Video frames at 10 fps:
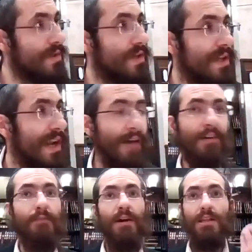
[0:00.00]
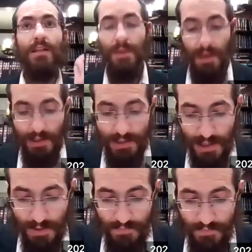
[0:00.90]
He also didn't have Kavanah to be
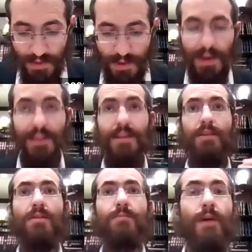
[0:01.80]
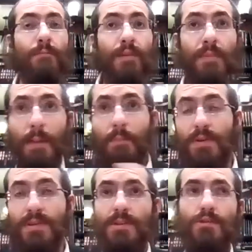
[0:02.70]
Yetza. He didn't from
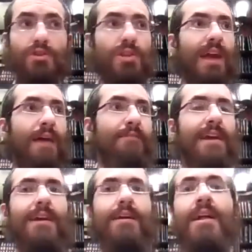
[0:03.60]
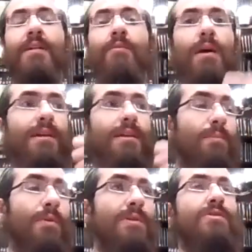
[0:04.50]
that person. Usually you have to hear what
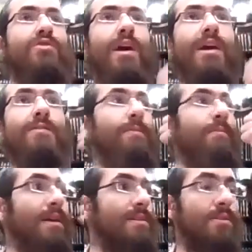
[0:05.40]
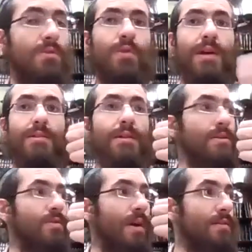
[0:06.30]
the person is trying to be made to you, trying
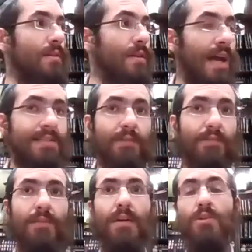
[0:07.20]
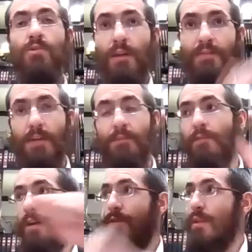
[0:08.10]
to it has to have kavana. You have to
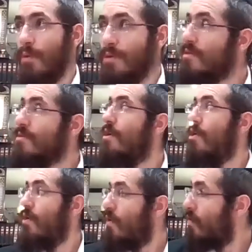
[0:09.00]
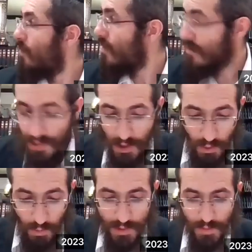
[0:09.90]
have kavana for the person who is
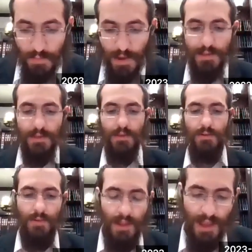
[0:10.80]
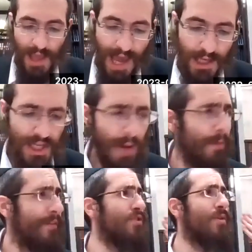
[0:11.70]
being made to you.
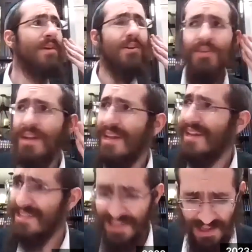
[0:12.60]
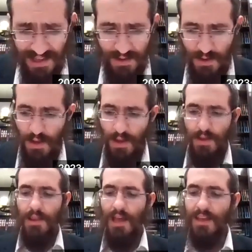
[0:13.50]
Alashama, if he told me you heard it innocently.
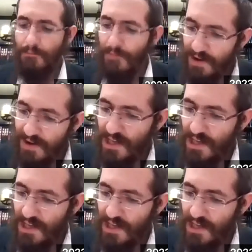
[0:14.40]
At night